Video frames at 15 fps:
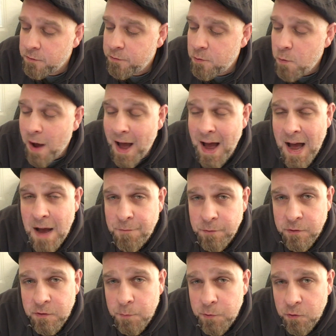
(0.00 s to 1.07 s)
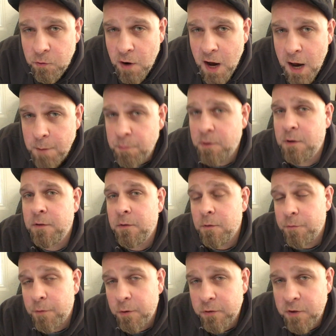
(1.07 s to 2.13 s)
If you haven't subscribed and it's the
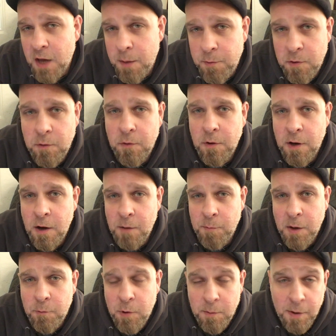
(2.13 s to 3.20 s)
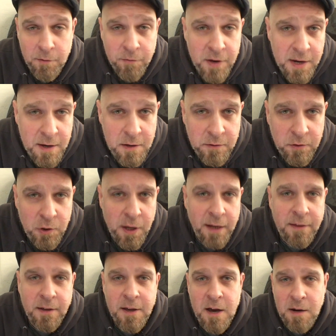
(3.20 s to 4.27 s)
first time you're on one of my videos, you
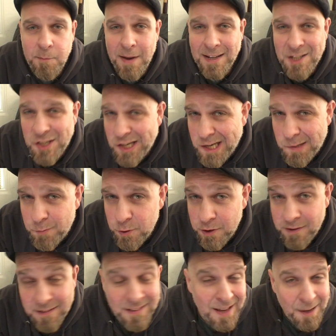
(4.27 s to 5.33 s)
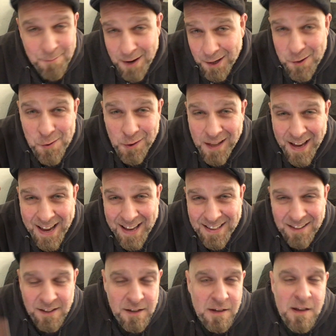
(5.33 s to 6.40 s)
like the cut of my jib, or you just like my cool hat,
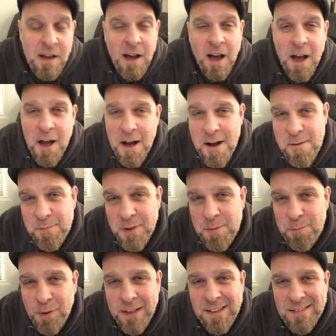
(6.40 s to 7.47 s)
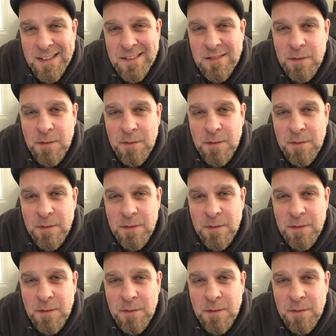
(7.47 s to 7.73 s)
then please hit